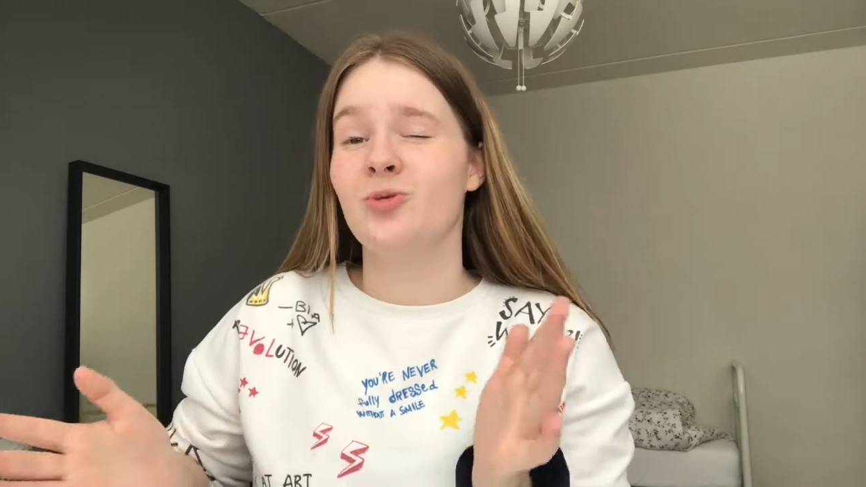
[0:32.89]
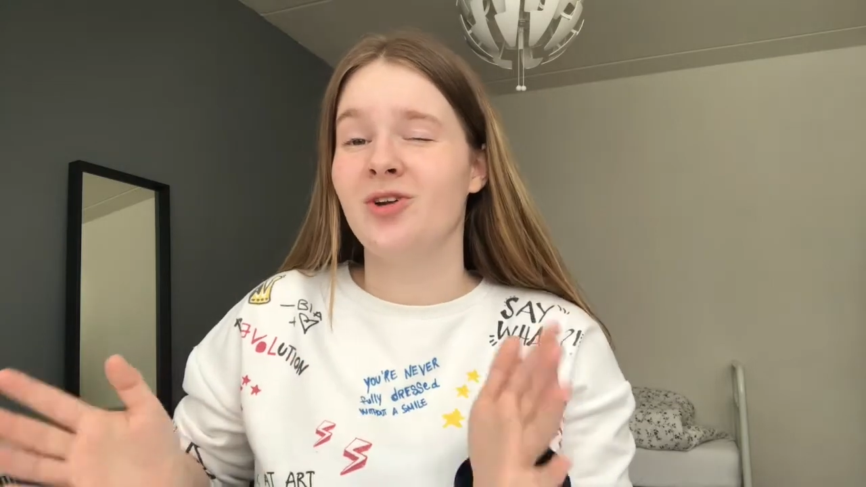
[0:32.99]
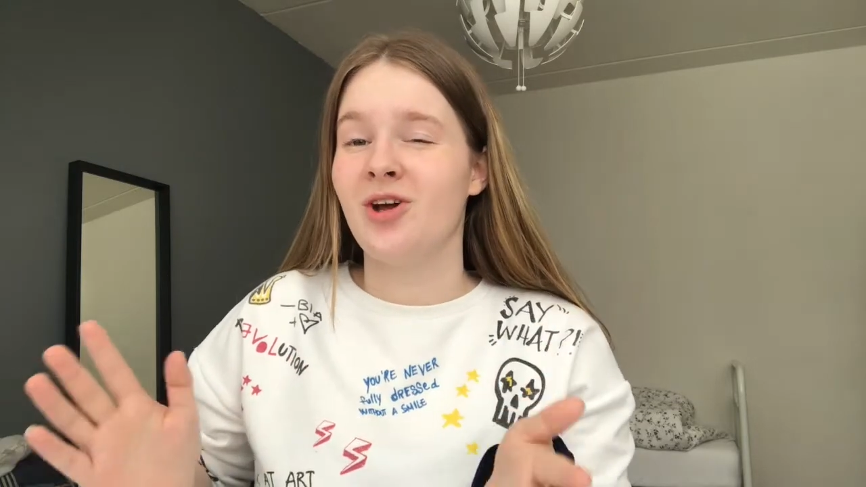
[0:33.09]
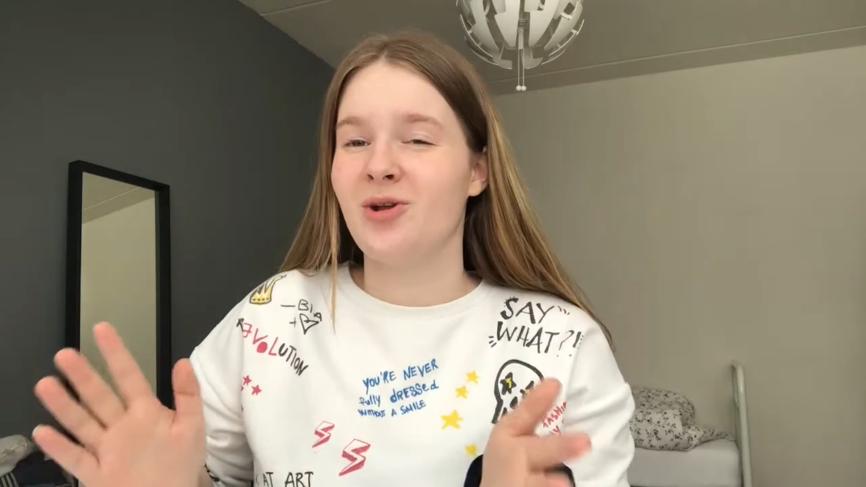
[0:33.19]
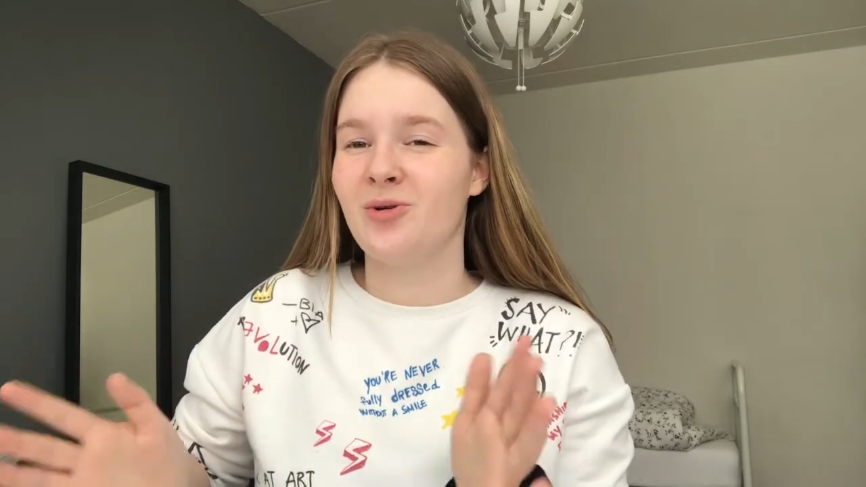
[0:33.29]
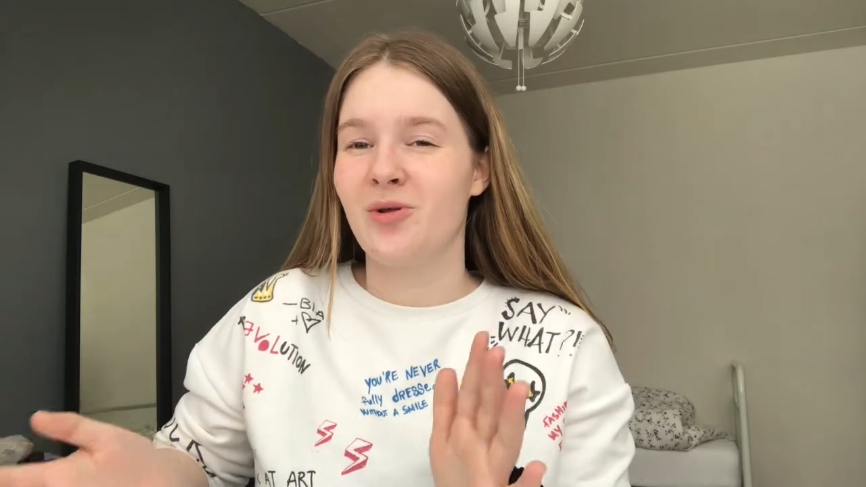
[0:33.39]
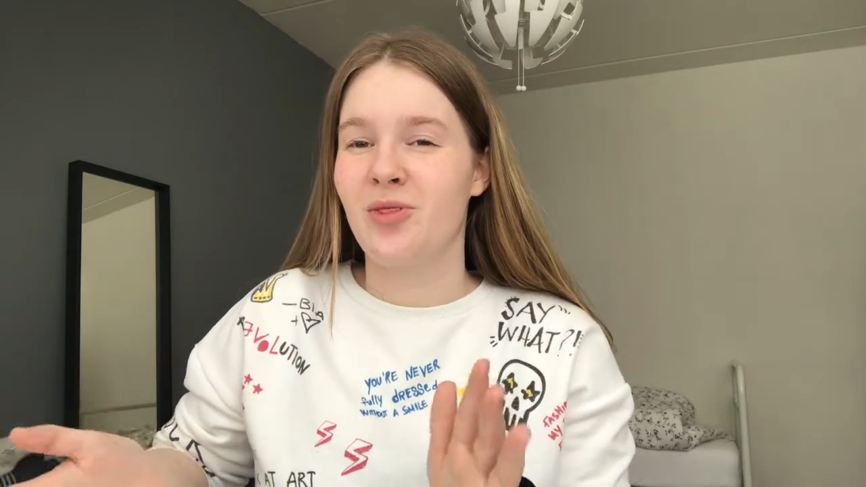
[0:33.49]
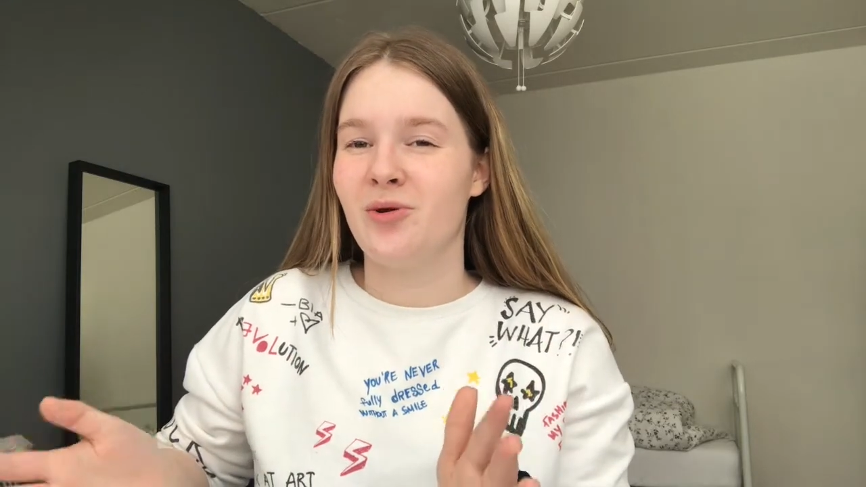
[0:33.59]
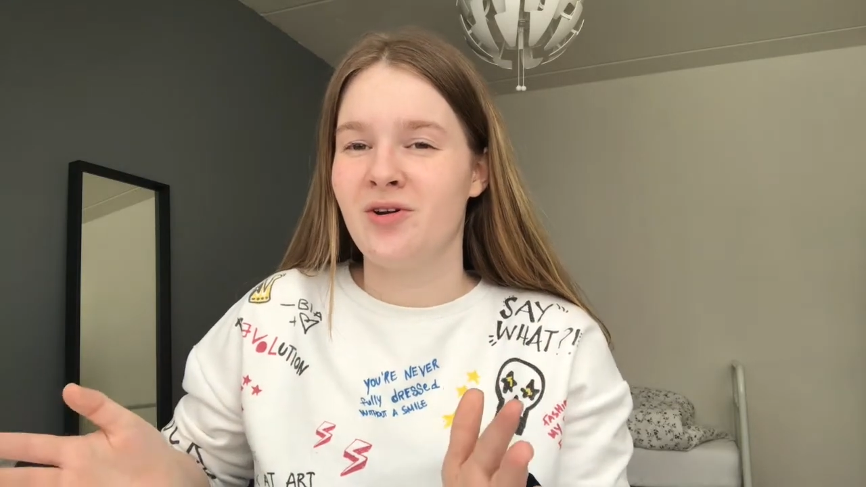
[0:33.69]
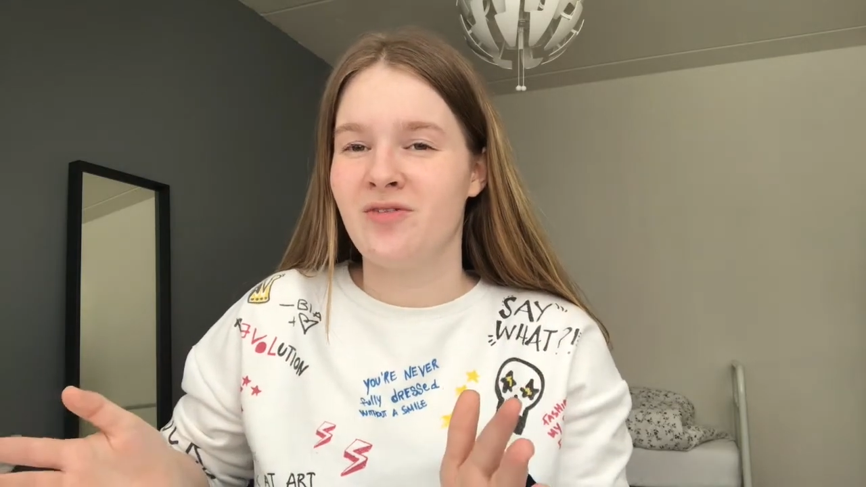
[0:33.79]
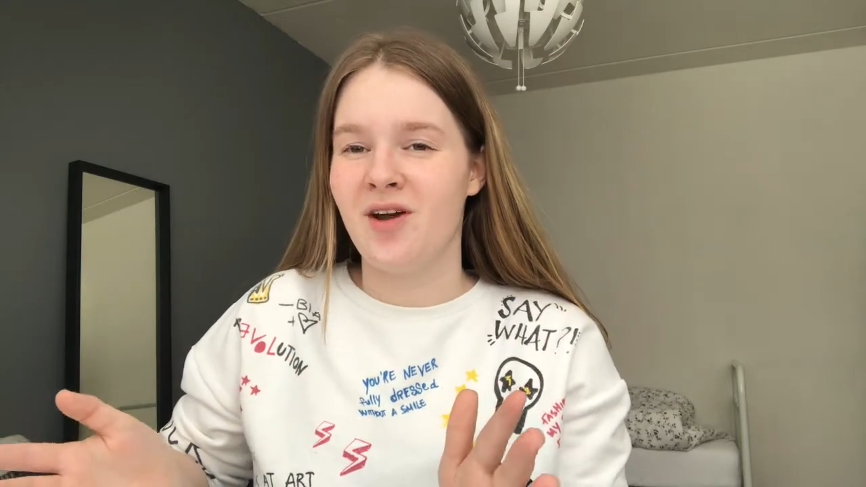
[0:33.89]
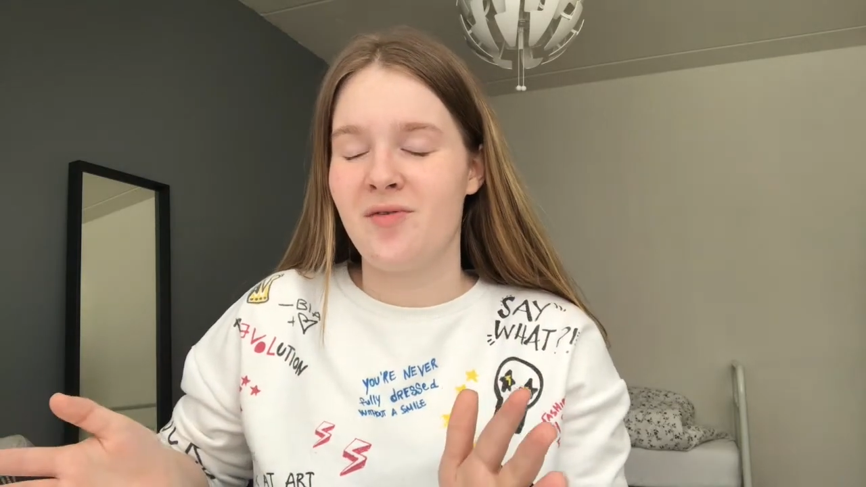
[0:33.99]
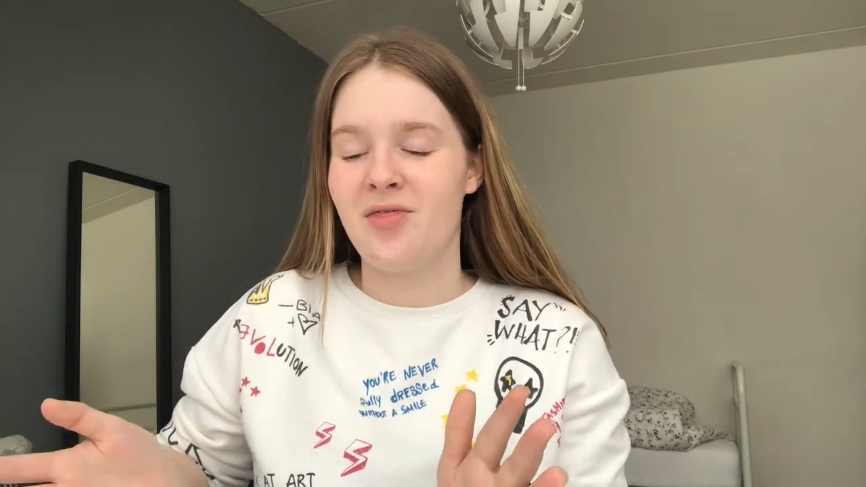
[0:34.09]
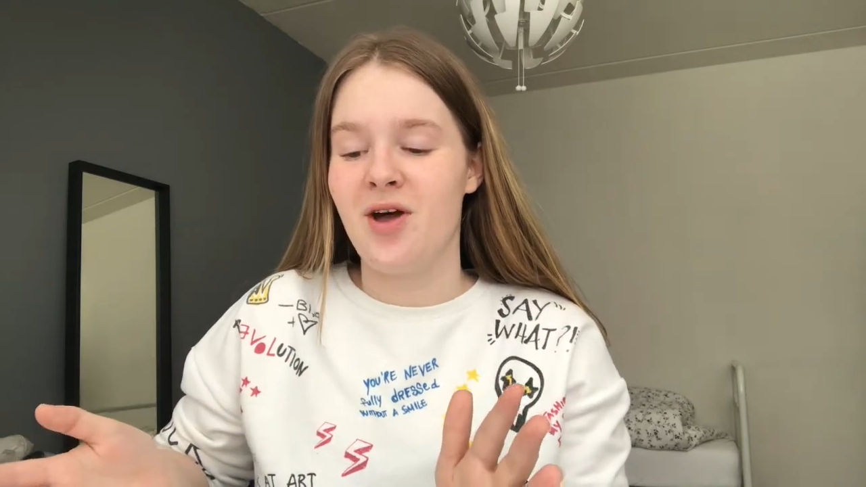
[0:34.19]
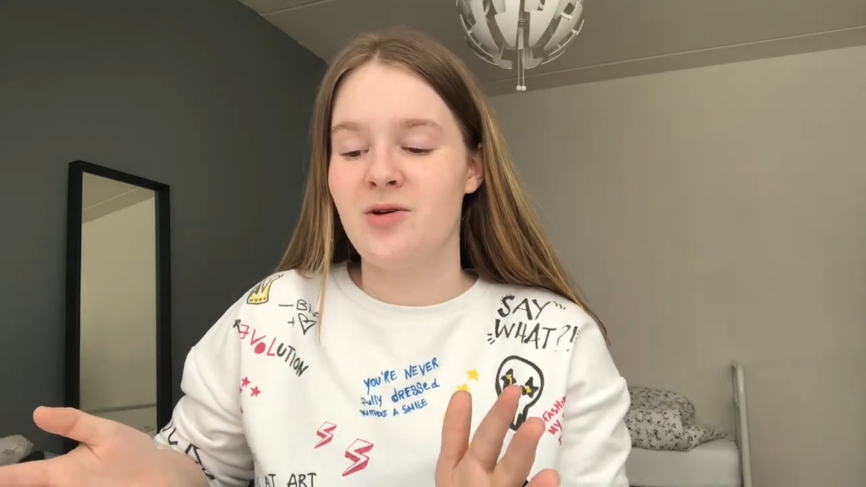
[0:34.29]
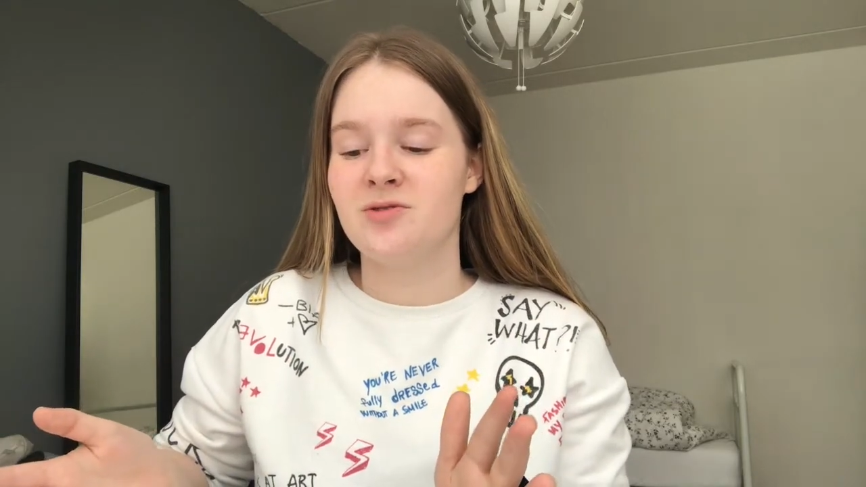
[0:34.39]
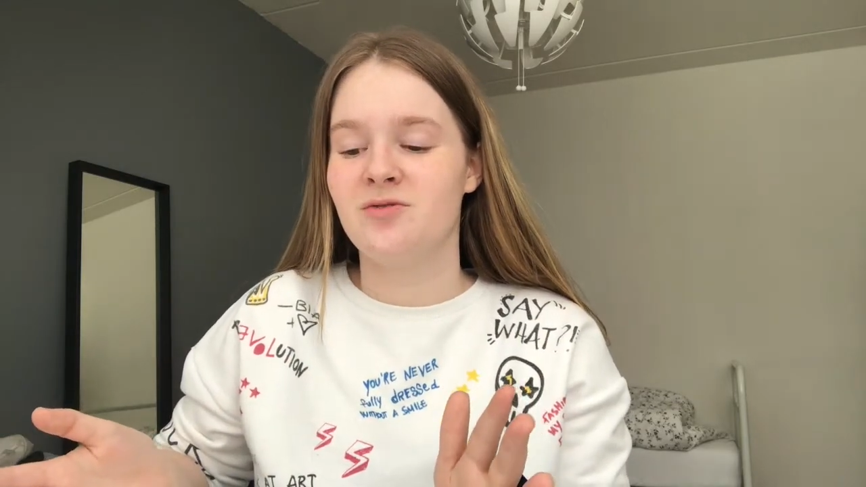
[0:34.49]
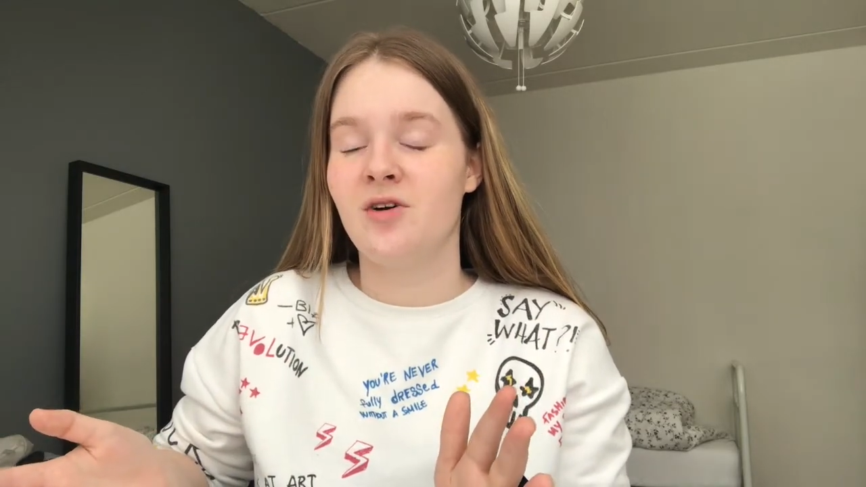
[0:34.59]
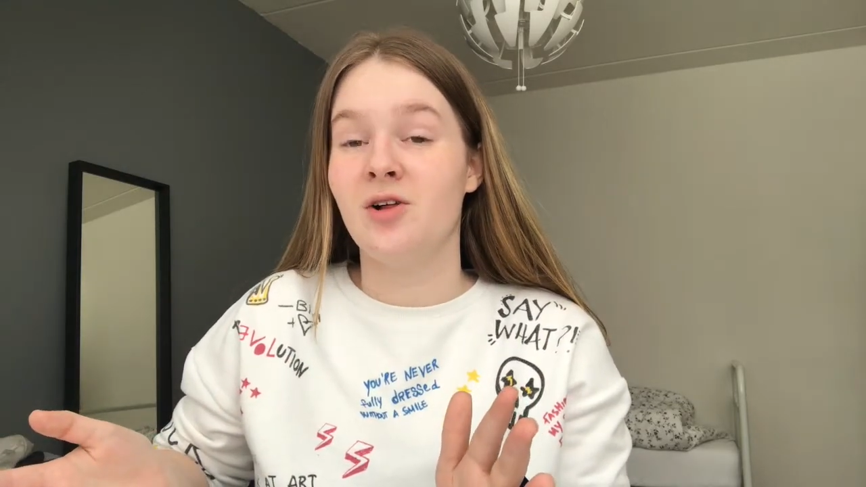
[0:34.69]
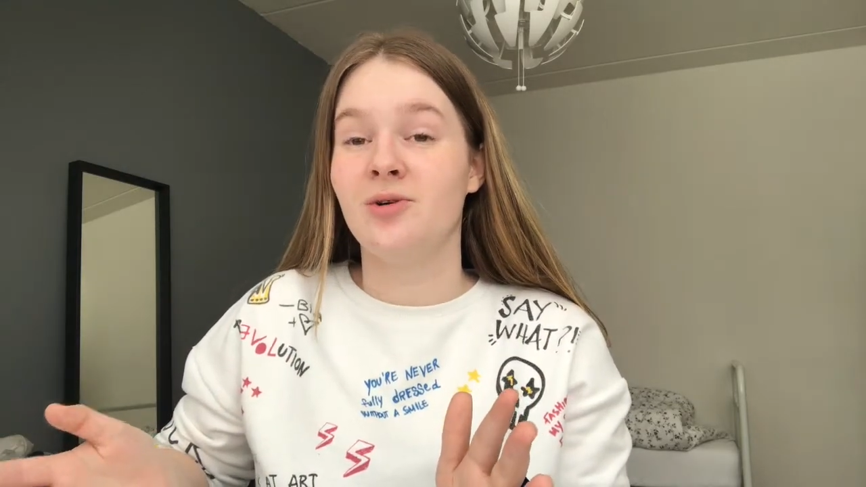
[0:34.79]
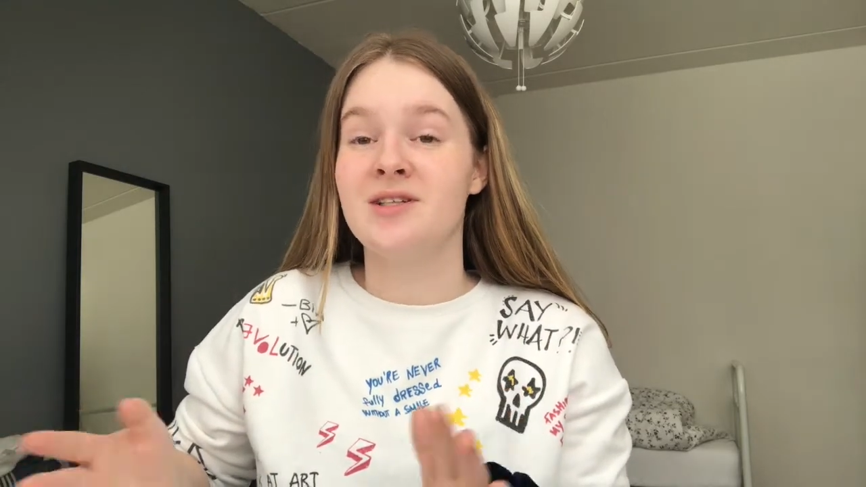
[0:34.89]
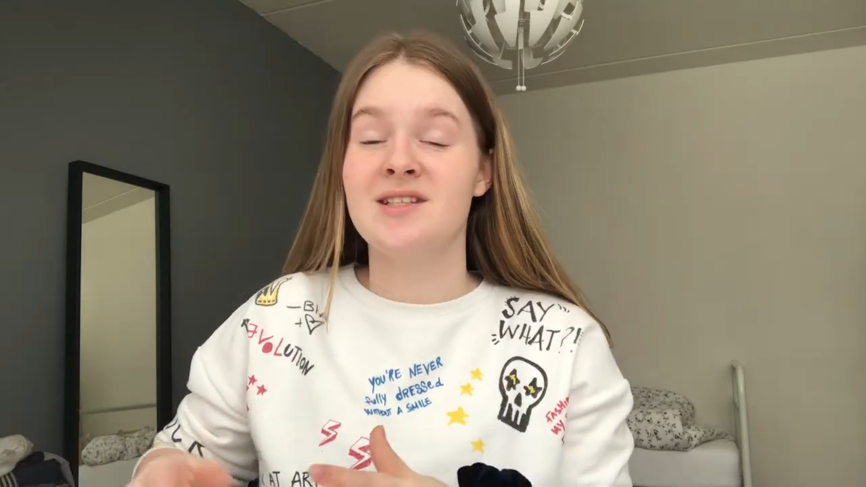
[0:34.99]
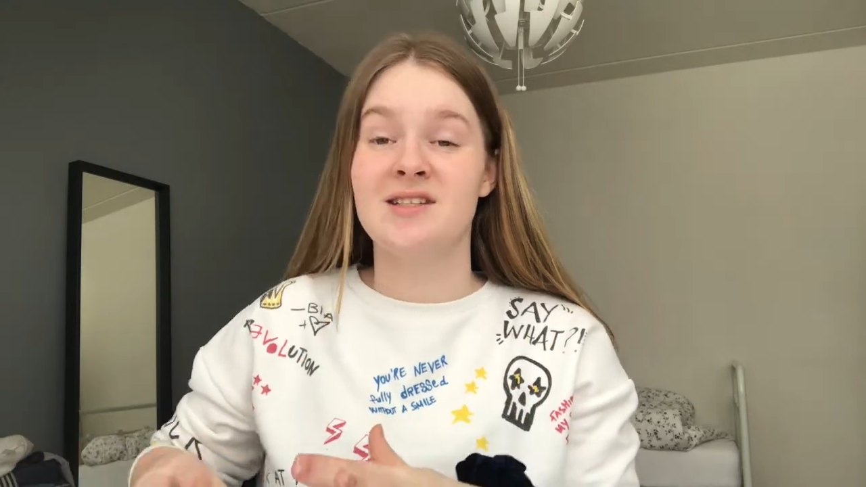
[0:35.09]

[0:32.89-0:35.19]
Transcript: 135,000 followers.